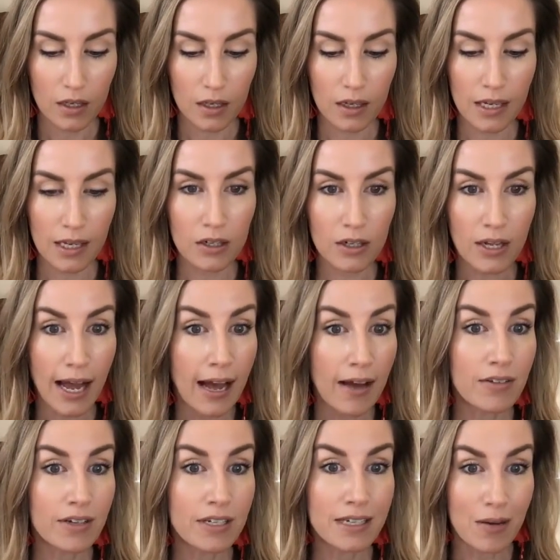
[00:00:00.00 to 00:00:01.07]
it'll
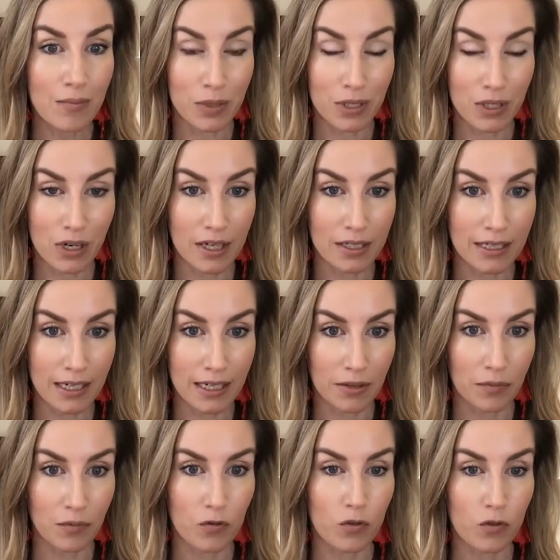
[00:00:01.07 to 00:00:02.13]
have a number on
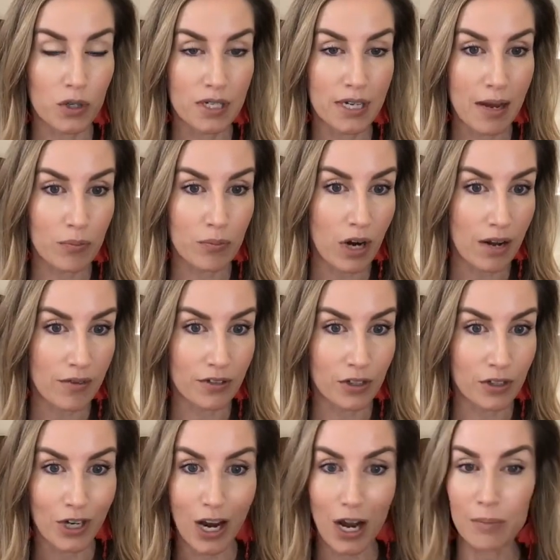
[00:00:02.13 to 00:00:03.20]
there for net
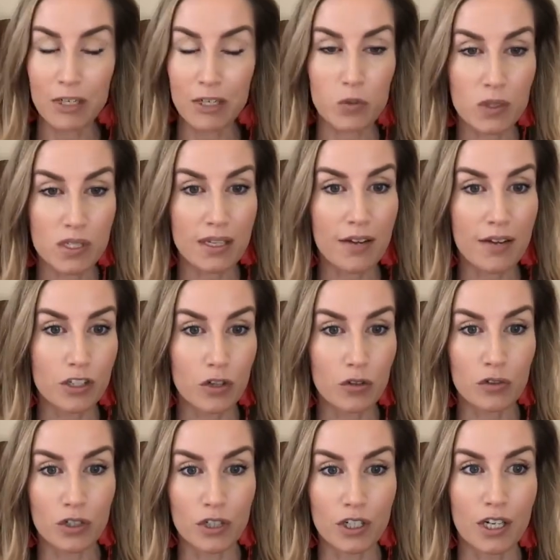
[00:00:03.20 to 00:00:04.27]
profit or how much was left
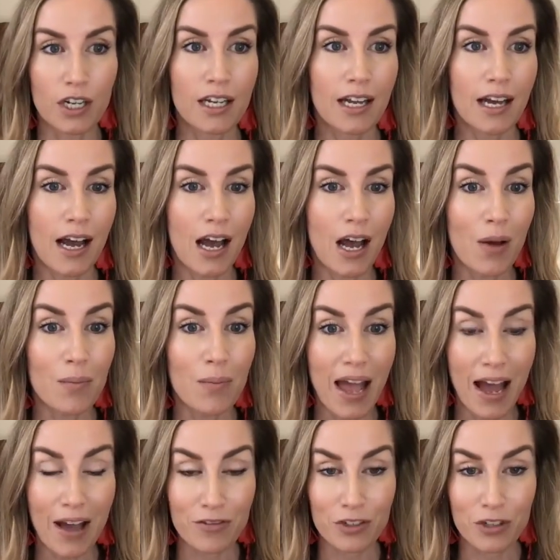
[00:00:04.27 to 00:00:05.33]
over
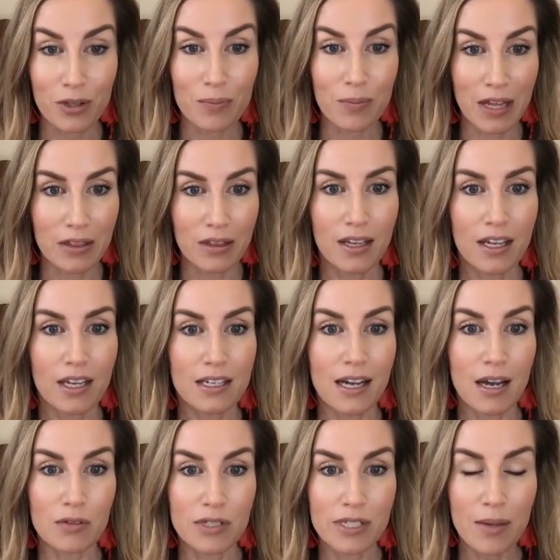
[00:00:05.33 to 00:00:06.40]
after the month.
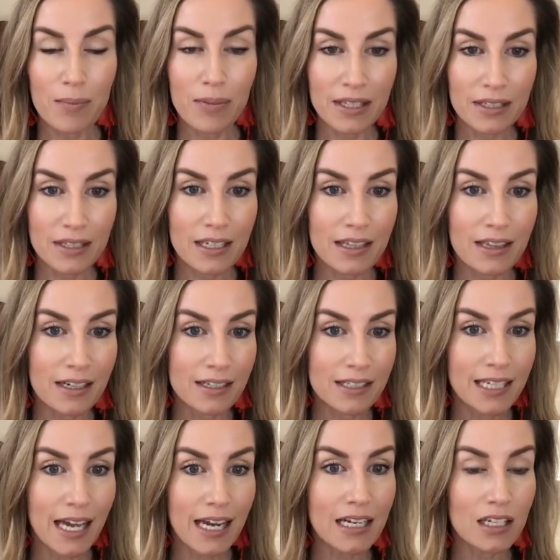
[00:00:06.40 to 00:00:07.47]
Now, typically they're
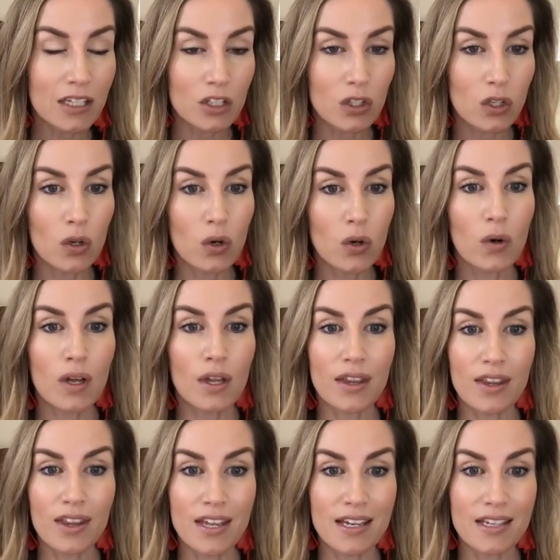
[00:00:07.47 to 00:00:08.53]
getting you
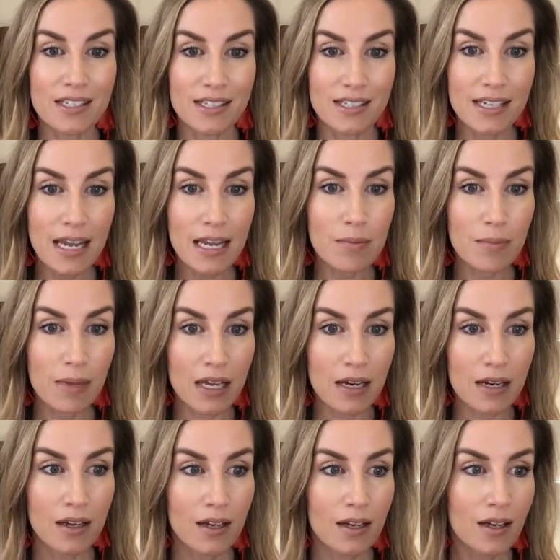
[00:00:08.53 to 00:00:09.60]
this statement,